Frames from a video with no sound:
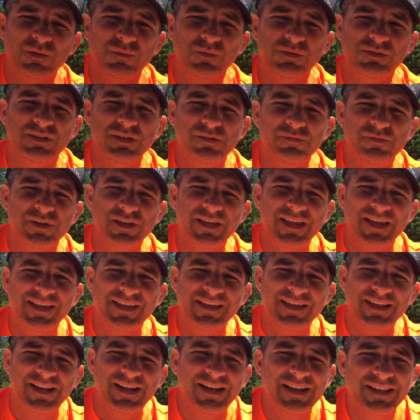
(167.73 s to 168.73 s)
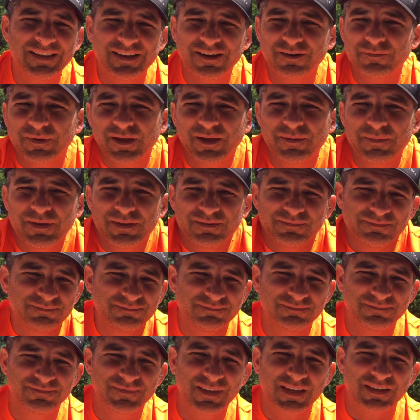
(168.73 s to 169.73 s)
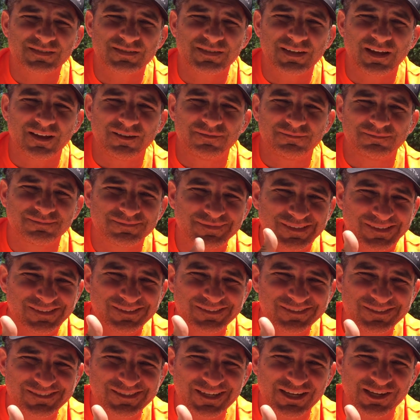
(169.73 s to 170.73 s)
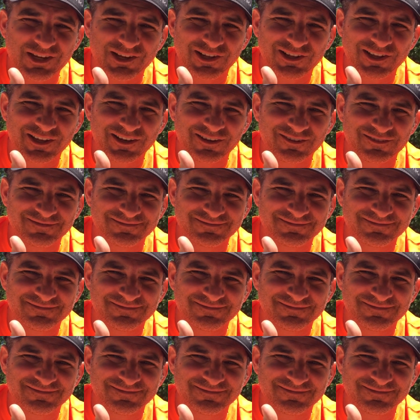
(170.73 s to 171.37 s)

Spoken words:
We'll see if we can't get it in there maybe next time. Check y'all later.